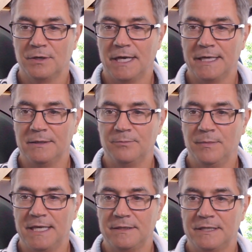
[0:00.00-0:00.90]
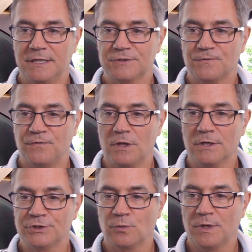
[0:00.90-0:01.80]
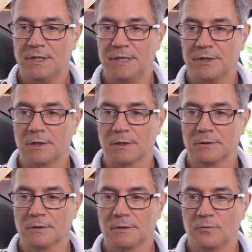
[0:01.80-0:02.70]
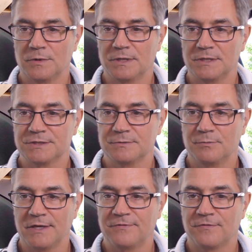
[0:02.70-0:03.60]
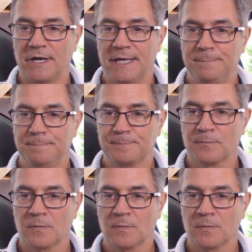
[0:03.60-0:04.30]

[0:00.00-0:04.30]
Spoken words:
I made this flush with here with this, my frame.